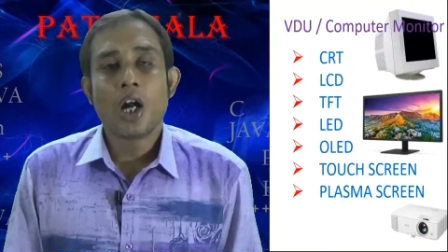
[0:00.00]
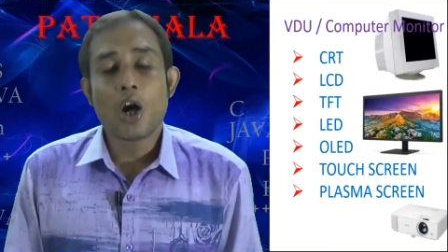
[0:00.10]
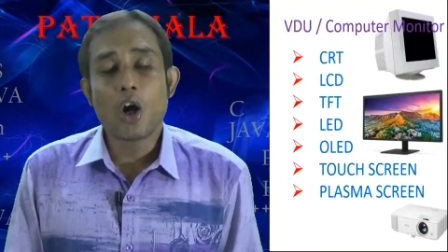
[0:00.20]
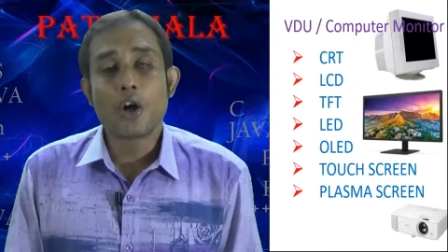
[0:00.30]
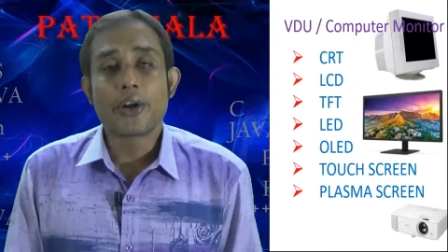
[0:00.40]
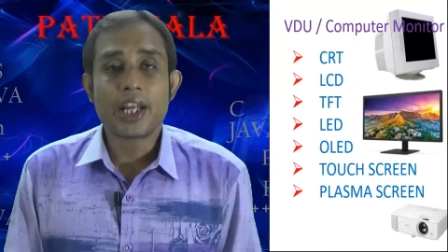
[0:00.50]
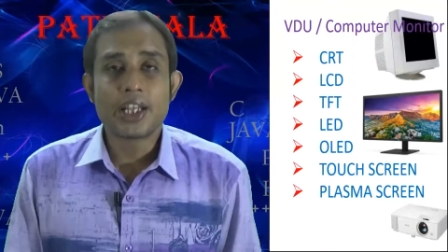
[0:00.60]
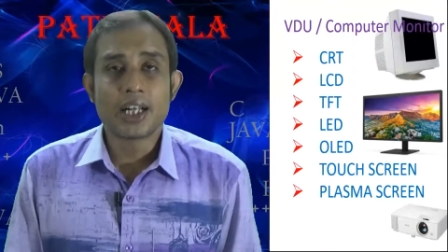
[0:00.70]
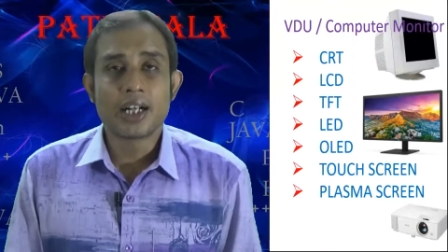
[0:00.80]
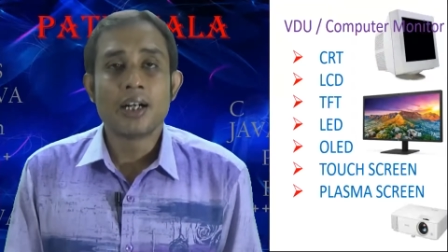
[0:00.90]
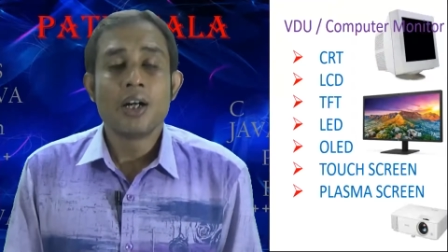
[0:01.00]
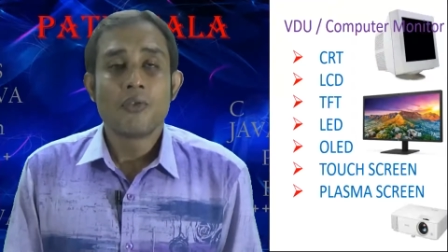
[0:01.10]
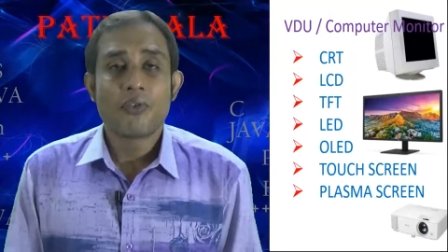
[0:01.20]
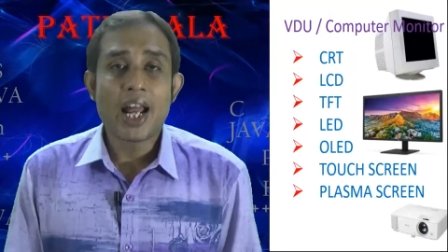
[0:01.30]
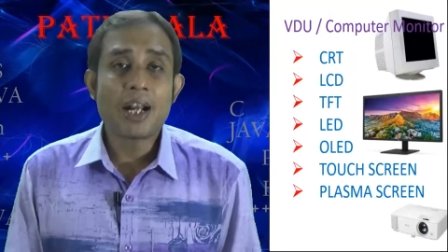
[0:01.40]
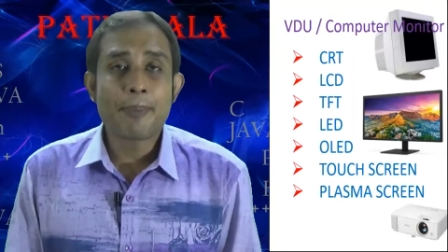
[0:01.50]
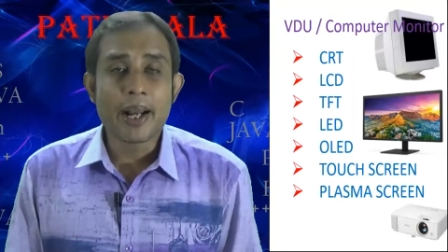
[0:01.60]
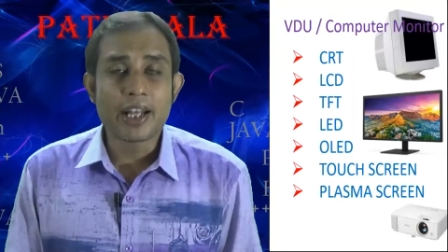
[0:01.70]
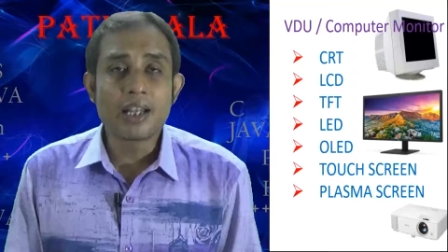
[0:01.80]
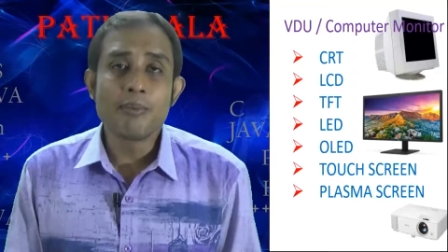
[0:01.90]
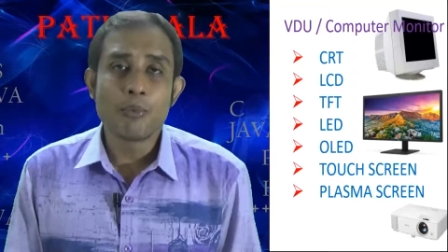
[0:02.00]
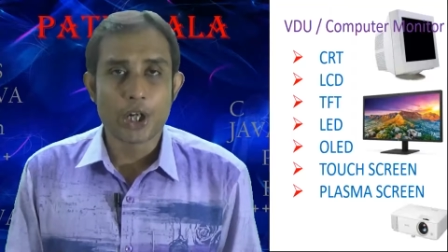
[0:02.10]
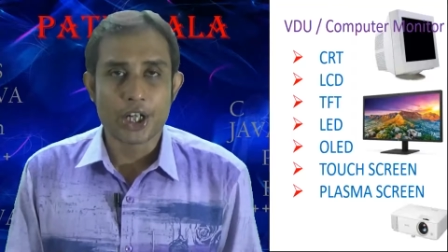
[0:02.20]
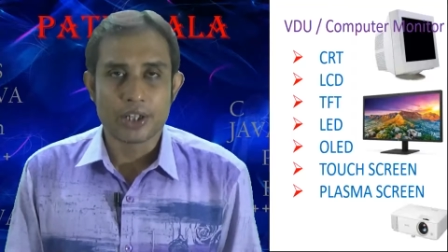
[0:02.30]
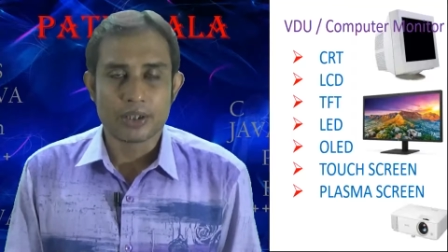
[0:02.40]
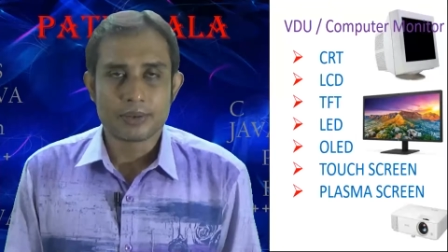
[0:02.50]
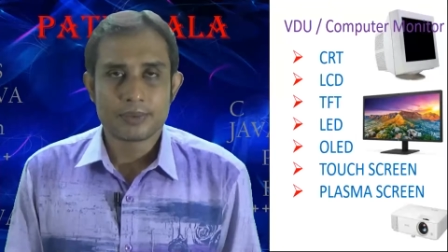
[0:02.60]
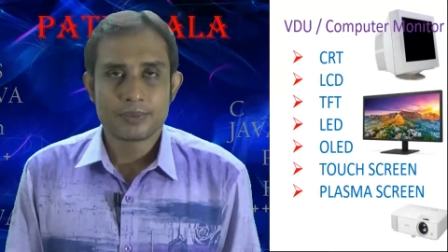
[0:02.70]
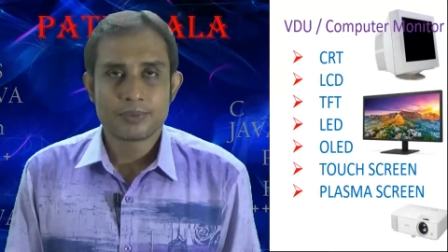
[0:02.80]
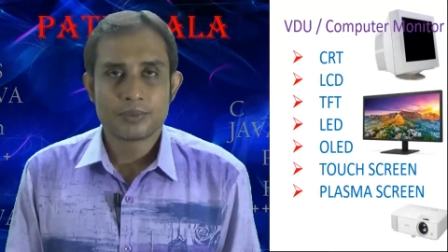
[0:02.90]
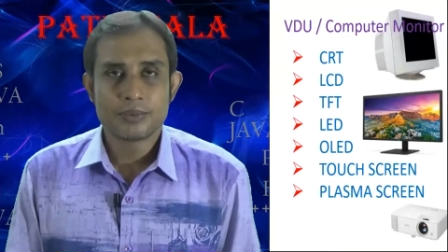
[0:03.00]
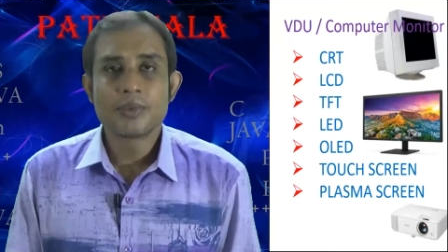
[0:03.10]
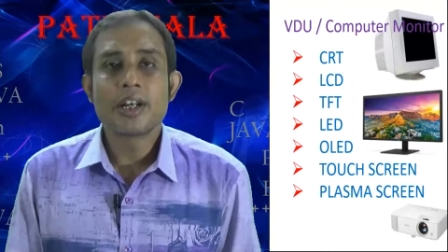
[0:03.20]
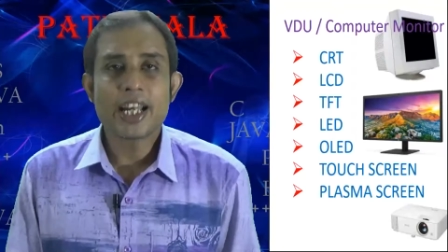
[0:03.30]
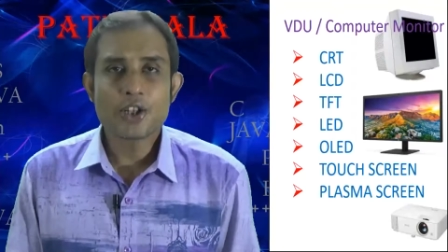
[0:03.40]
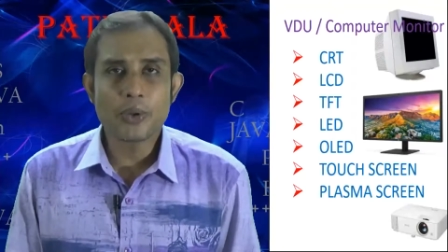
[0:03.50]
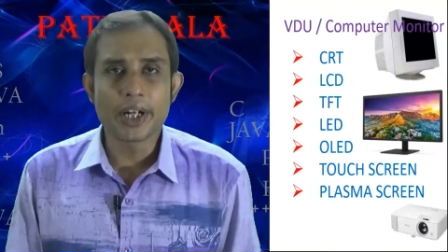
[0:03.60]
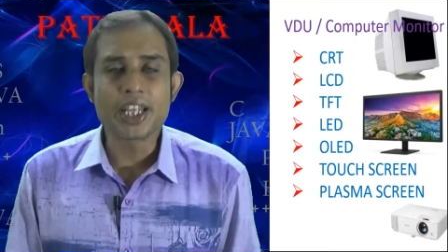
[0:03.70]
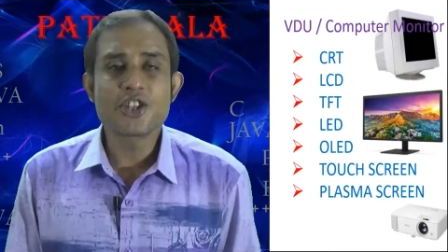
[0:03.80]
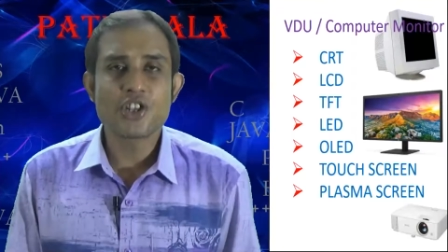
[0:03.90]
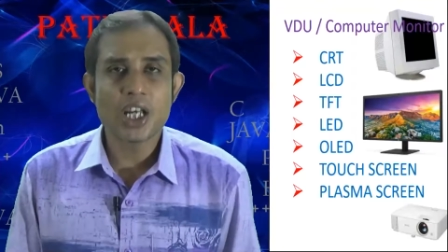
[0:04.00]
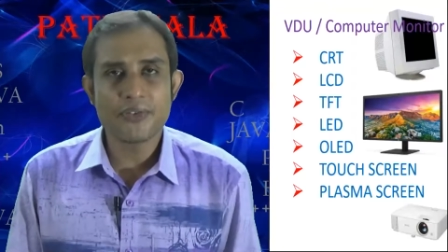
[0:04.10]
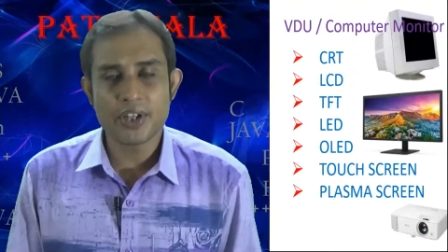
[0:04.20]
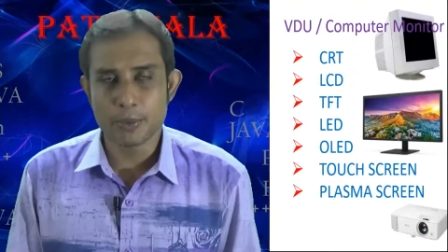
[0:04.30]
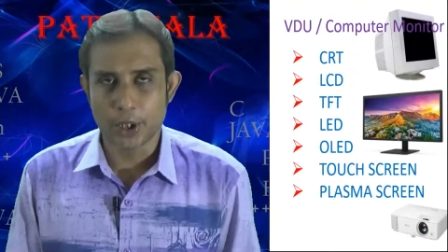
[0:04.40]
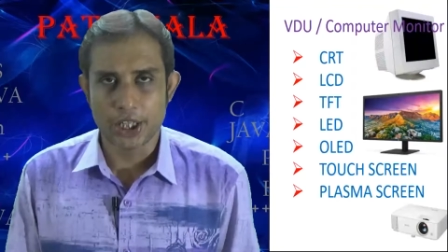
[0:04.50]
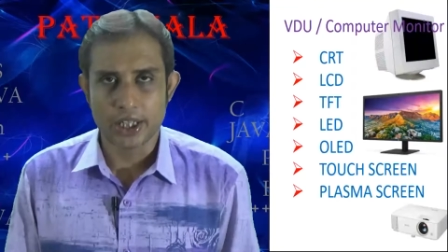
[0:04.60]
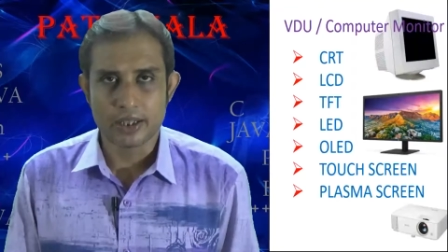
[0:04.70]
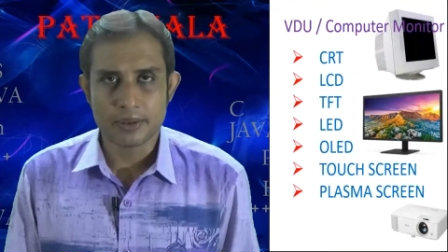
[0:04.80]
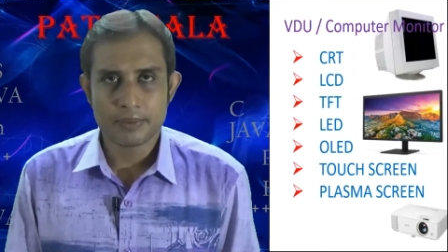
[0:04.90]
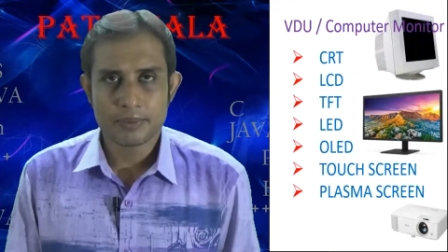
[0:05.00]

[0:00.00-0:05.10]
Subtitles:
or in the flat panel monitor. Next one is TFT monitor.